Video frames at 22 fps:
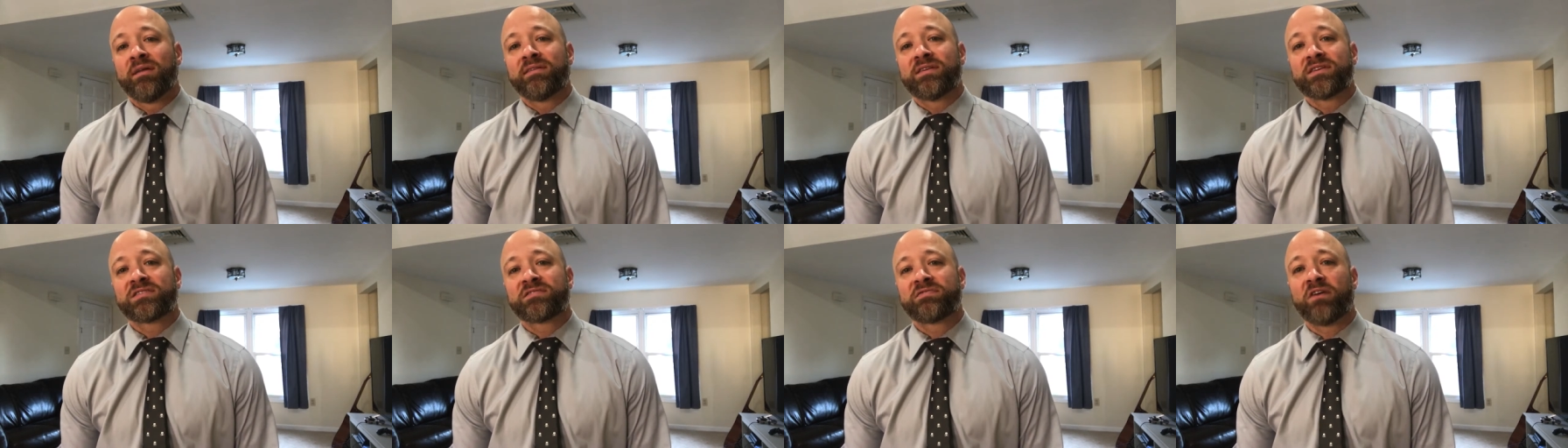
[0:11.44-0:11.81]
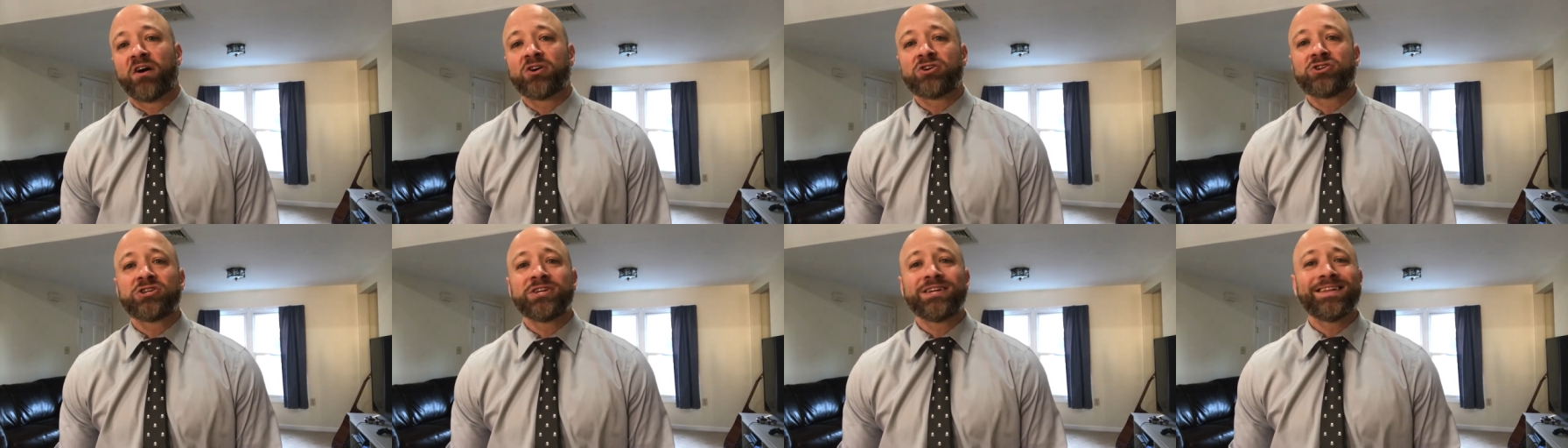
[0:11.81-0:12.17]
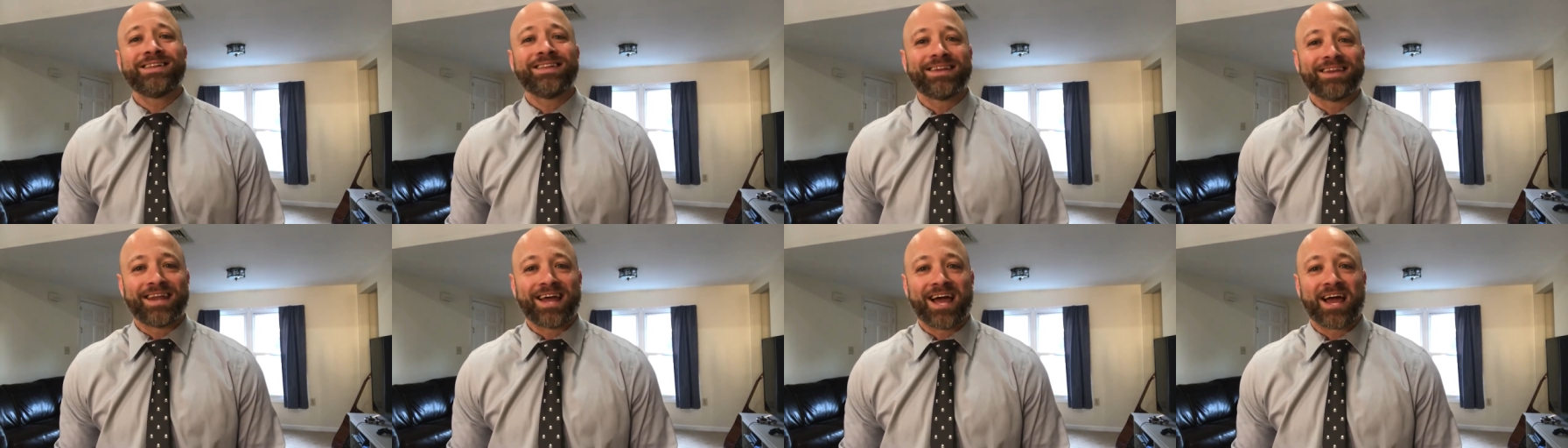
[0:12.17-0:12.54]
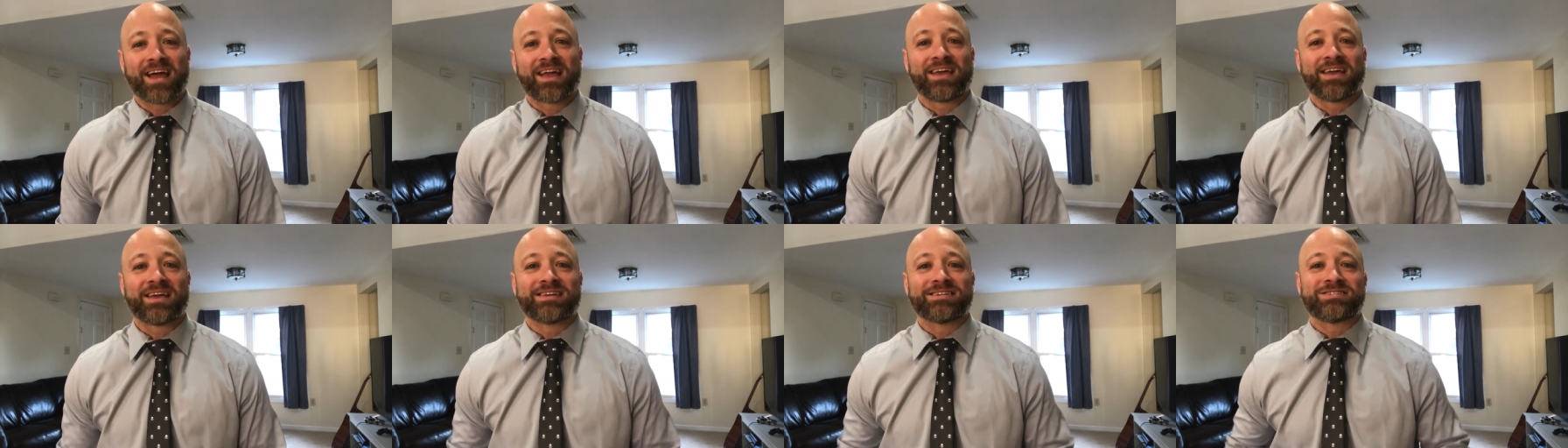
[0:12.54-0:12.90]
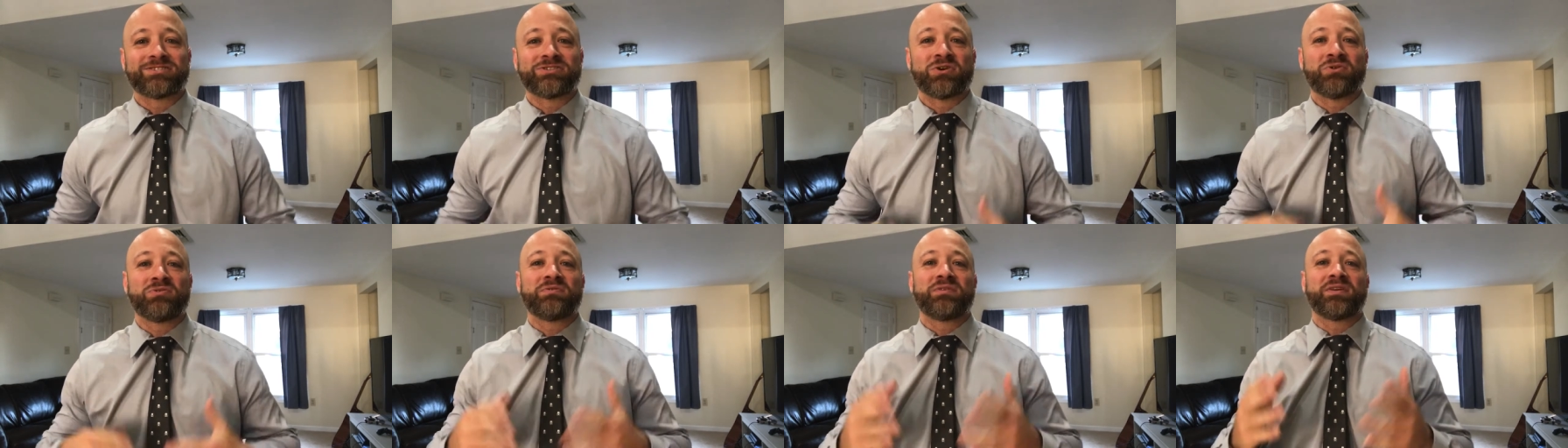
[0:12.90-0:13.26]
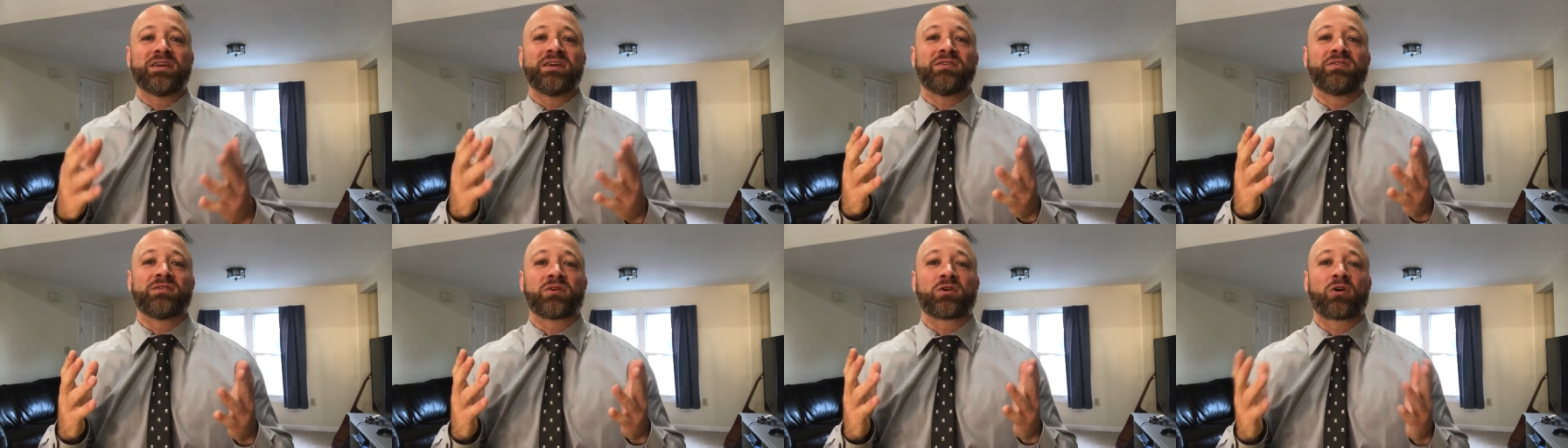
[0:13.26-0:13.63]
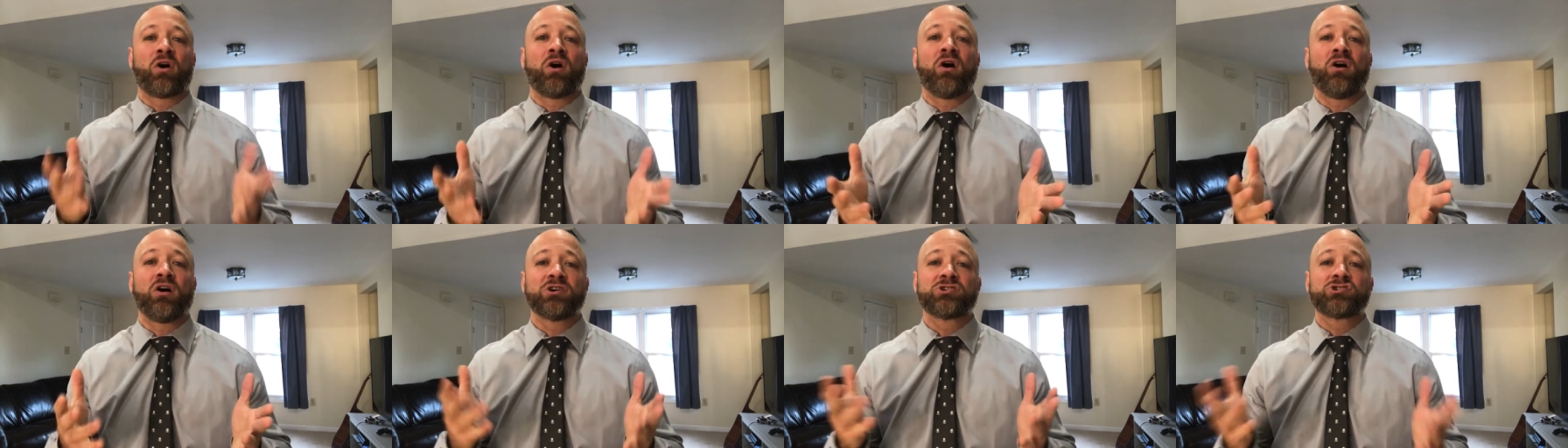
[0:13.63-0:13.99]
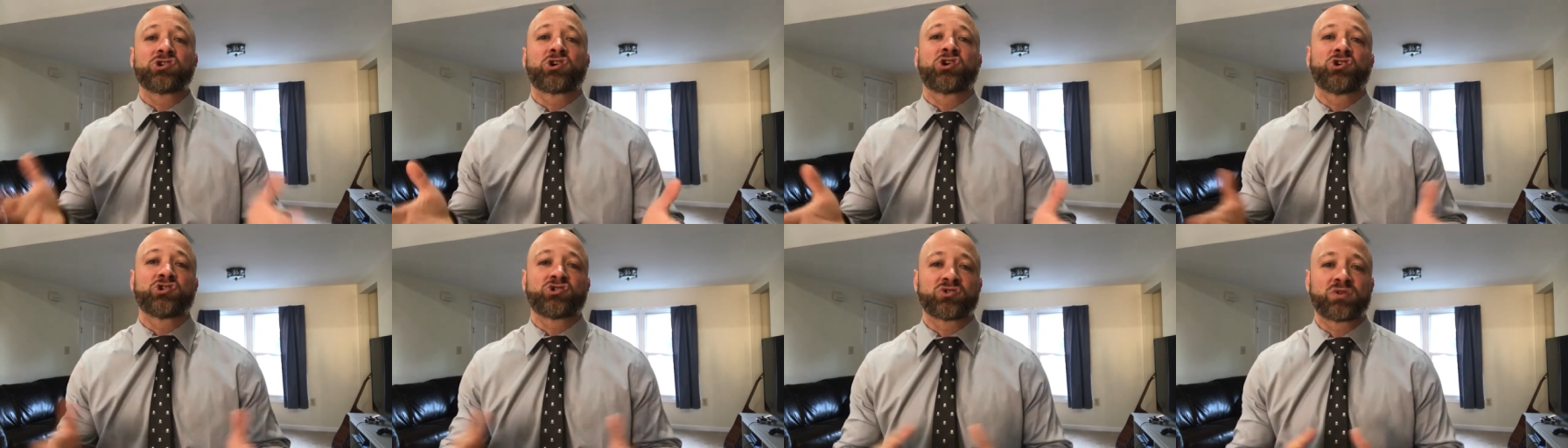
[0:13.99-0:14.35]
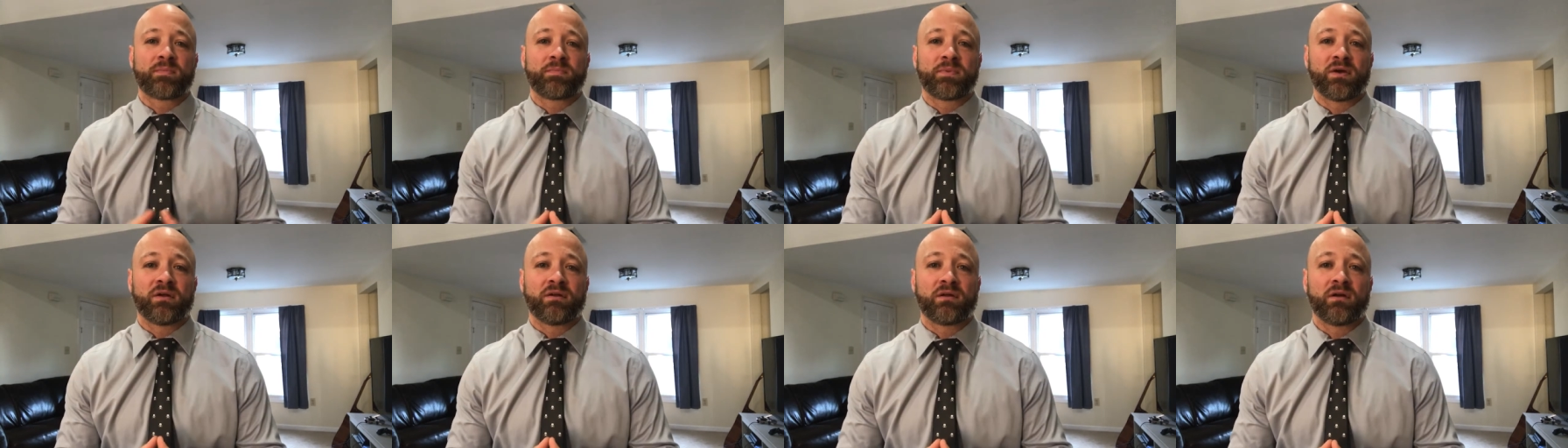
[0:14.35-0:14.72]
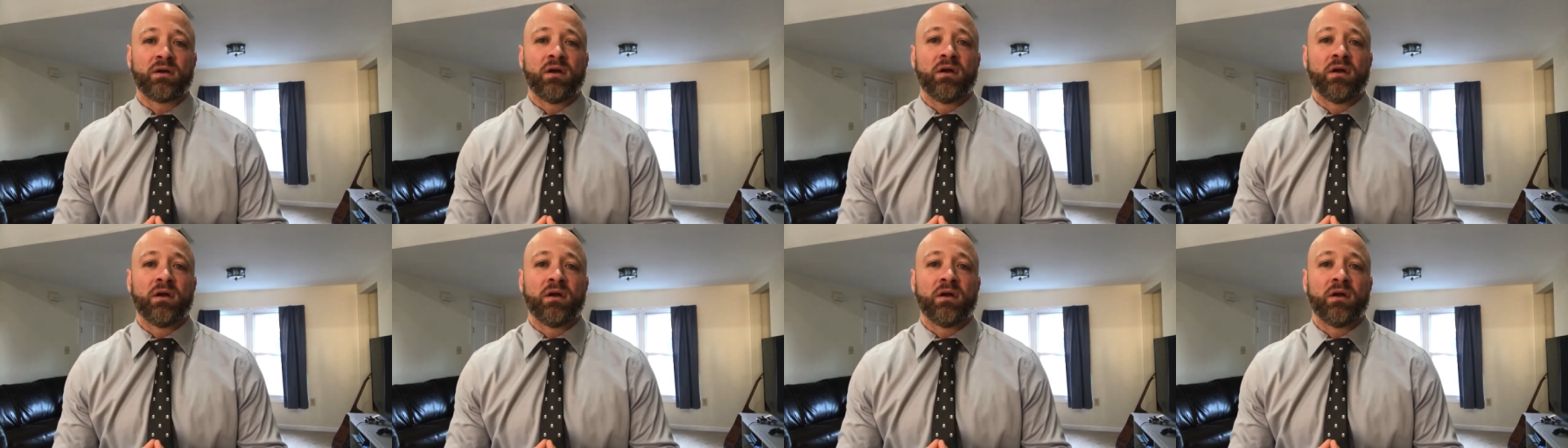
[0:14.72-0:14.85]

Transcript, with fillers: Dysfunction in the neck is known to either cause or contribute